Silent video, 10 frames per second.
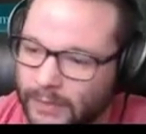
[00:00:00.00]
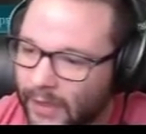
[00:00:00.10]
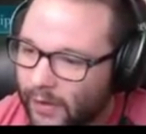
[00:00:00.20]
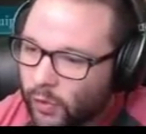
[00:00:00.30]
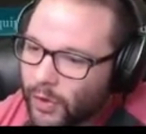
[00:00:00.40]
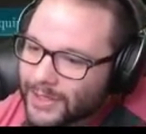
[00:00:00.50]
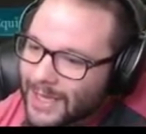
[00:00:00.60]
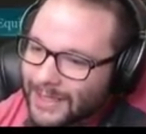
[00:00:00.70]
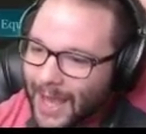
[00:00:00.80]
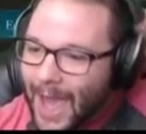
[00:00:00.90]
And then of course
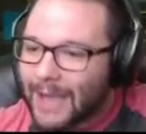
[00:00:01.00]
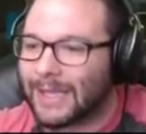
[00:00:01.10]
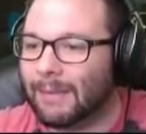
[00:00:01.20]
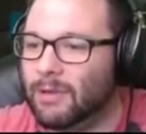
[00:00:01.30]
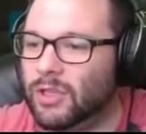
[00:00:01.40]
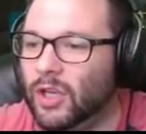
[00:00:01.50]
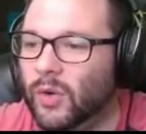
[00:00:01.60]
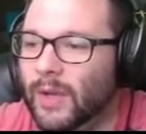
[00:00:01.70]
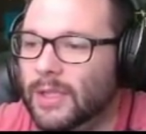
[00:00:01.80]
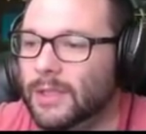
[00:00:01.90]
the attack damage
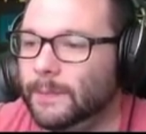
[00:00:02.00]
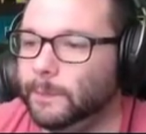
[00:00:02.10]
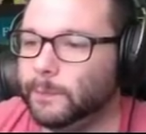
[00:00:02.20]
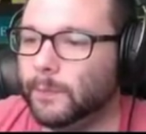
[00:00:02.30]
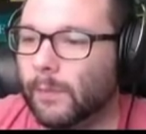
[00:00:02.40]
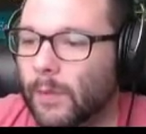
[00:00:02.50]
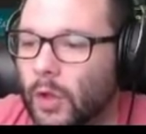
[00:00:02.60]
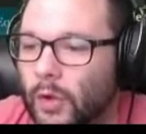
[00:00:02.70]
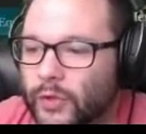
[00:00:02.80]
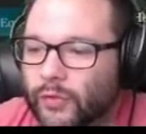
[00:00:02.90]
increase
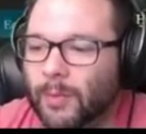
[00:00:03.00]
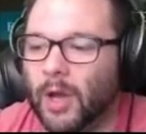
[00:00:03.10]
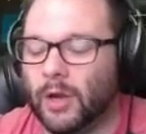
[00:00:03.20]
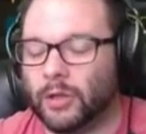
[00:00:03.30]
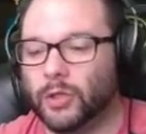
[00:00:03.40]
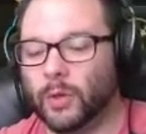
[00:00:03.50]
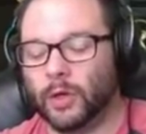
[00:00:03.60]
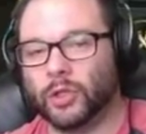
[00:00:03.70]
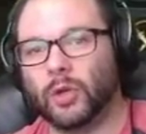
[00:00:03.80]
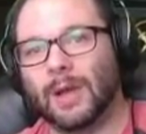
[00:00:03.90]
goes from 100 to
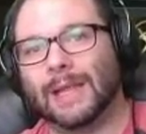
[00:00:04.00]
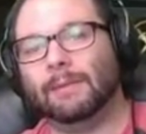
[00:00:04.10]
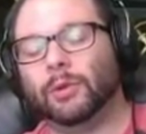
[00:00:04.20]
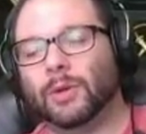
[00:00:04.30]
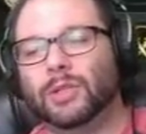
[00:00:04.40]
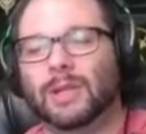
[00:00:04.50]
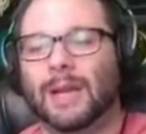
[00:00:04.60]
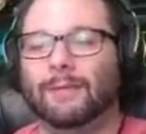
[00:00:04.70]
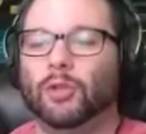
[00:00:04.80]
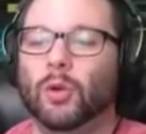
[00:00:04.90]
200. So at level 3, she's
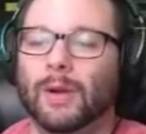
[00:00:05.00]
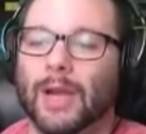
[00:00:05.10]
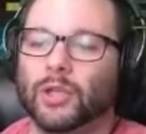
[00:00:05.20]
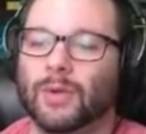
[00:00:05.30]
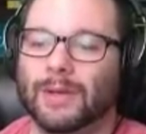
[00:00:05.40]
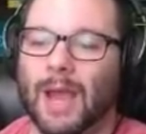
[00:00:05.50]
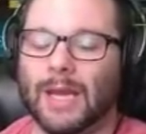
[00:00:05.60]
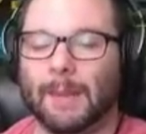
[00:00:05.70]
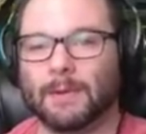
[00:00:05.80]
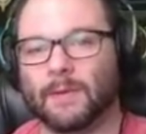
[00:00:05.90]
gonna have 200 extra
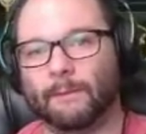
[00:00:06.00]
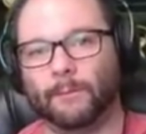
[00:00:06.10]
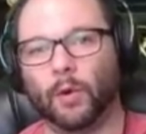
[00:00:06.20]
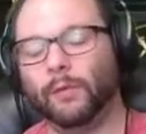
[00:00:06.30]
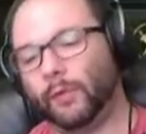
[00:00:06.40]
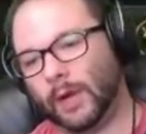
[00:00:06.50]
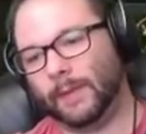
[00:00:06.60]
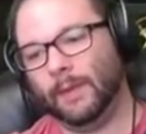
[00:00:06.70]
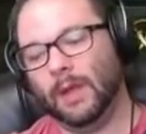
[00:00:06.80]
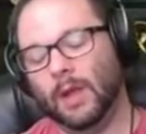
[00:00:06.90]
attack damage for
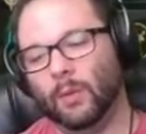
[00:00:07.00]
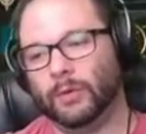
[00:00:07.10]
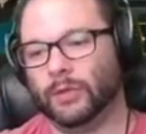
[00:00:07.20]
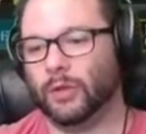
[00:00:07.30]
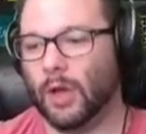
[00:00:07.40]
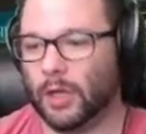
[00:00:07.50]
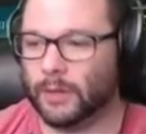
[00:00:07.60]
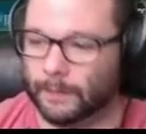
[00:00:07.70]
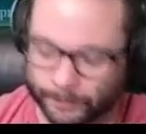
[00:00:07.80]
free, which is awesome.